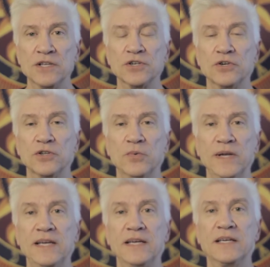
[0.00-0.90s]
So the
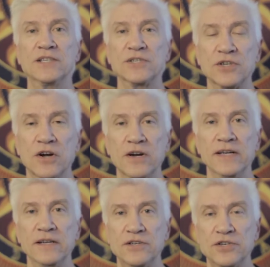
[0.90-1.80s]
week is
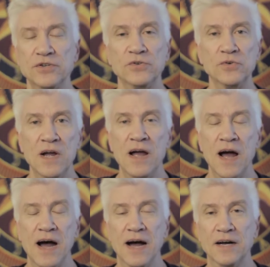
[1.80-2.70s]
starting to,
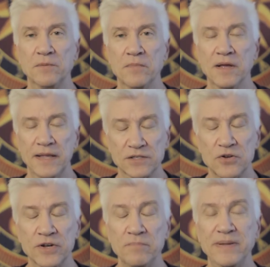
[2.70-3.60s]
is
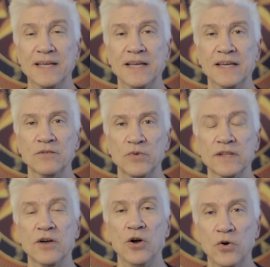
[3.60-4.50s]
going to begin
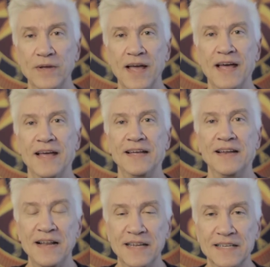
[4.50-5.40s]
with,
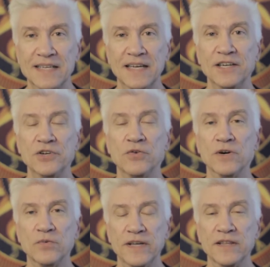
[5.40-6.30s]
okay, let's get into
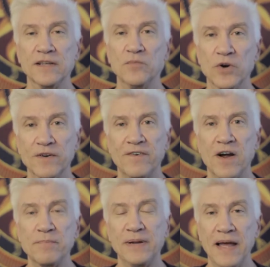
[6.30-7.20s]
our rhythm, what are
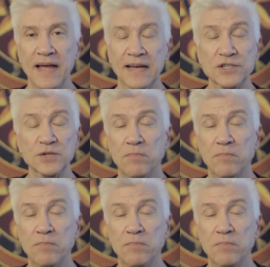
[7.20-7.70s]
our plans?